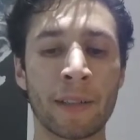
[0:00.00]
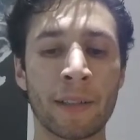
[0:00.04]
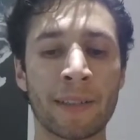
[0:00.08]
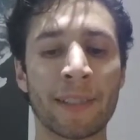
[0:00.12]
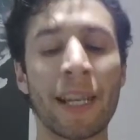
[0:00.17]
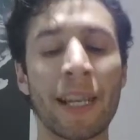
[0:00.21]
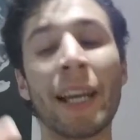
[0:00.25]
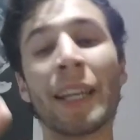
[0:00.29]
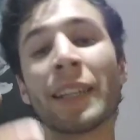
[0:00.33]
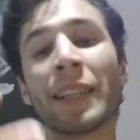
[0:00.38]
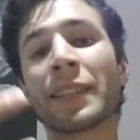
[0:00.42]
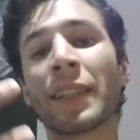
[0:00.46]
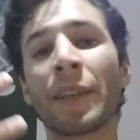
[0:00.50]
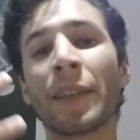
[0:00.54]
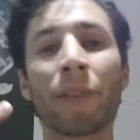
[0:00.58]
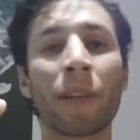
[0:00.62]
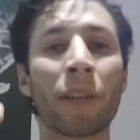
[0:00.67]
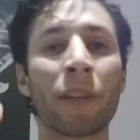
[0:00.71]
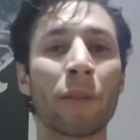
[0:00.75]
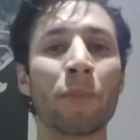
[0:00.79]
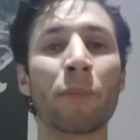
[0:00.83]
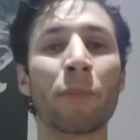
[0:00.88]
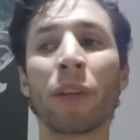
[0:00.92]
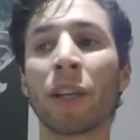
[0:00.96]

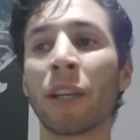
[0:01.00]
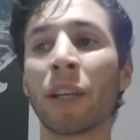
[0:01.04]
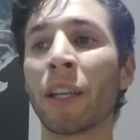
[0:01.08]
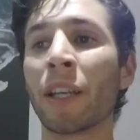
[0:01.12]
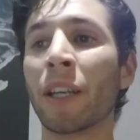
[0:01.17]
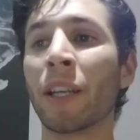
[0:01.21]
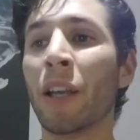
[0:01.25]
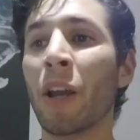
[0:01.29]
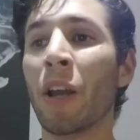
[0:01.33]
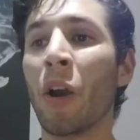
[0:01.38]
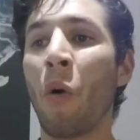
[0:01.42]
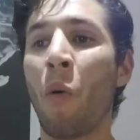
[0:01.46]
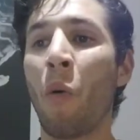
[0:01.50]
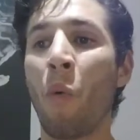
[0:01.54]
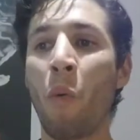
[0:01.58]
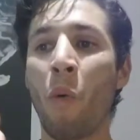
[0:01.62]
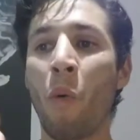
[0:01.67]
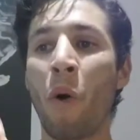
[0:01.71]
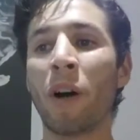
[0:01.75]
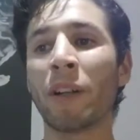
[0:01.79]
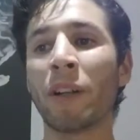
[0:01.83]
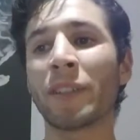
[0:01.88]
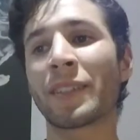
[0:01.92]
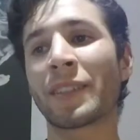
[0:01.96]
scientific community
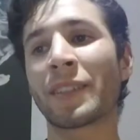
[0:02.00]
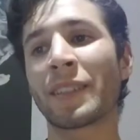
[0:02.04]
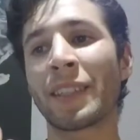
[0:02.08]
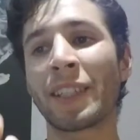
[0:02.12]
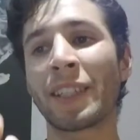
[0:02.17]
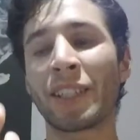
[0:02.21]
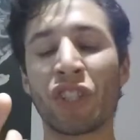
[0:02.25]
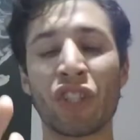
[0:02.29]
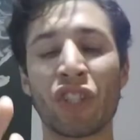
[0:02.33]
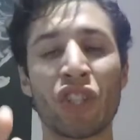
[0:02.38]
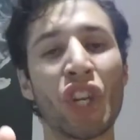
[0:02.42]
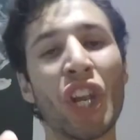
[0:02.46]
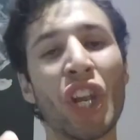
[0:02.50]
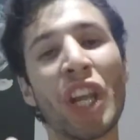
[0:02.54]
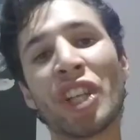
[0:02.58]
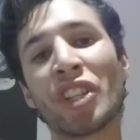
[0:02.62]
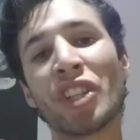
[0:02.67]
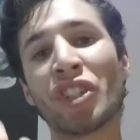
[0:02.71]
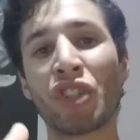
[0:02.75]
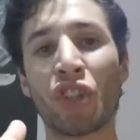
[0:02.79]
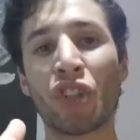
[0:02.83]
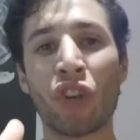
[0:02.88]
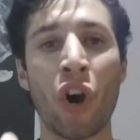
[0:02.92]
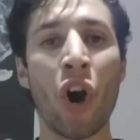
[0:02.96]
wants to
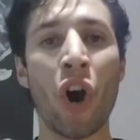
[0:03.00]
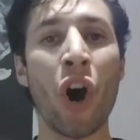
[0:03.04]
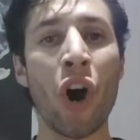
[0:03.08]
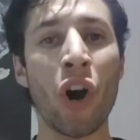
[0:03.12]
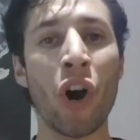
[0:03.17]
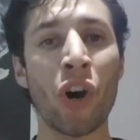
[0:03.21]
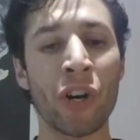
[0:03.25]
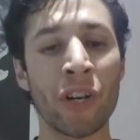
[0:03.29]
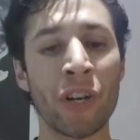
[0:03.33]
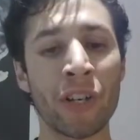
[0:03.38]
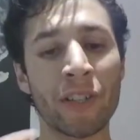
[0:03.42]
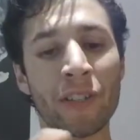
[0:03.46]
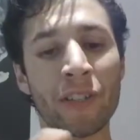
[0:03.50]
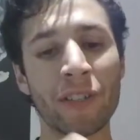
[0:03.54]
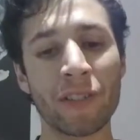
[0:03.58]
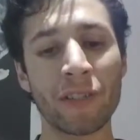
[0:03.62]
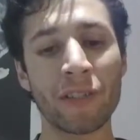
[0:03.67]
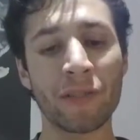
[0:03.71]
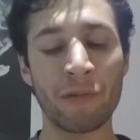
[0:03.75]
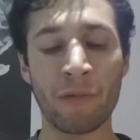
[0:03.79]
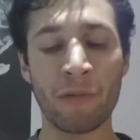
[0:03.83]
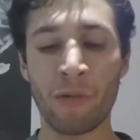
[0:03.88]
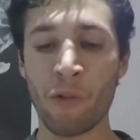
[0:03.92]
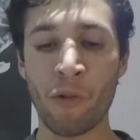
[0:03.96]
change
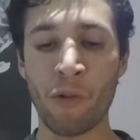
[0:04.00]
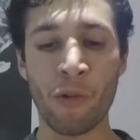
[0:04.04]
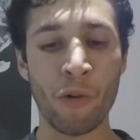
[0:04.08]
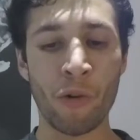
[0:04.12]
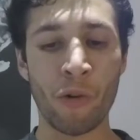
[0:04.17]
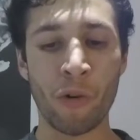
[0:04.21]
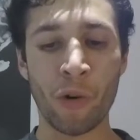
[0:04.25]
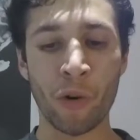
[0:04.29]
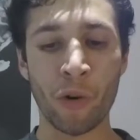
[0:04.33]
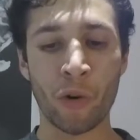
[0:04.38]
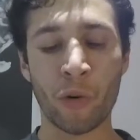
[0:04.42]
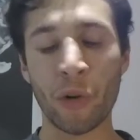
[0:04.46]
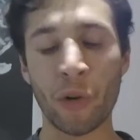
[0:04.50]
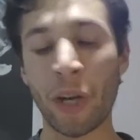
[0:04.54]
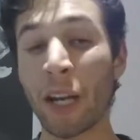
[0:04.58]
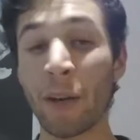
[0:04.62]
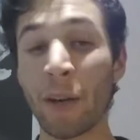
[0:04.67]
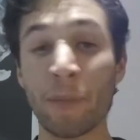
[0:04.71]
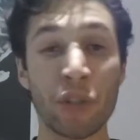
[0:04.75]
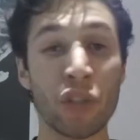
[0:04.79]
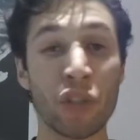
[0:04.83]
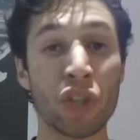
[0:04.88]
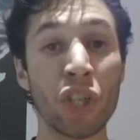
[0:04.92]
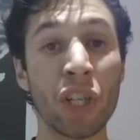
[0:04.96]
cars or create
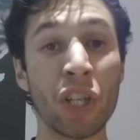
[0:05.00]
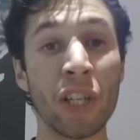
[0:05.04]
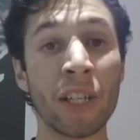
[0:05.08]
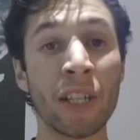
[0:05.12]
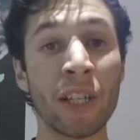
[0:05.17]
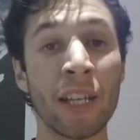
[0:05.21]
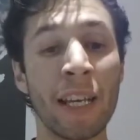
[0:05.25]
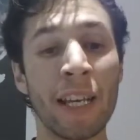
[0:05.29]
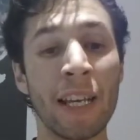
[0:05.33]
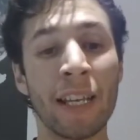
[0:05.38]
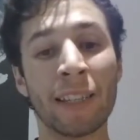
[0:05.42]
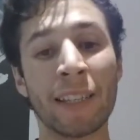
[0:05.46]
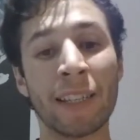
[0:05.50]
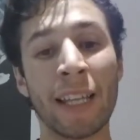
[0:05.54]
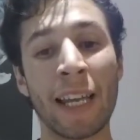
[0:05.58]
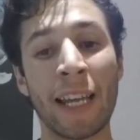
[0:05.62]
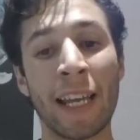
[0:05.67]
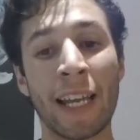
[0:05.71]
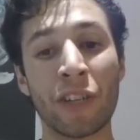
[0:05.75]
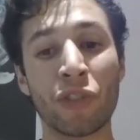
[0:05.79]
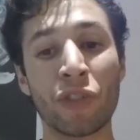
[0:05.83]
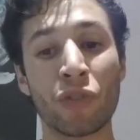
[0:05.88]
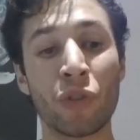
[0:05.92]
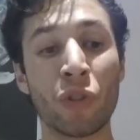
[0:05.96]
a machine that
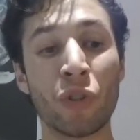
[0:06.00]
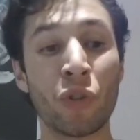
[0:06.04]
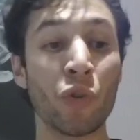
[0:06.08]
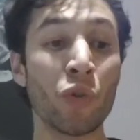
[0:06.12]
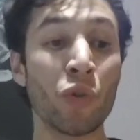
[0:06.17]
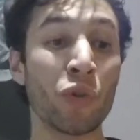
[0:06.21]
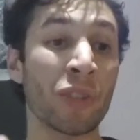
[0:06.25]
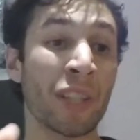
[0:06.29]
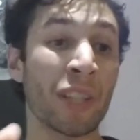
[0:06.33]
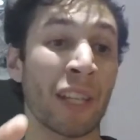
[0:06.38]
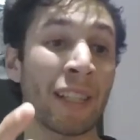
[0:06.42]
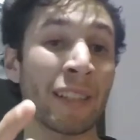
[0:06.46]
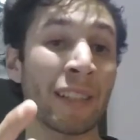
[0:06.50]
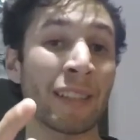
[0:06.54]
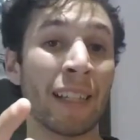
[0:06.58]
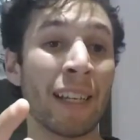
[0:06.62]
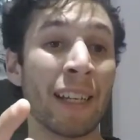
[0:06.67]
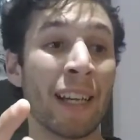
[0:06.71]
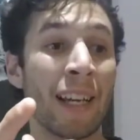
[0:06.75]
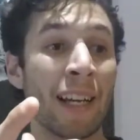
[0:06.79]
actually uses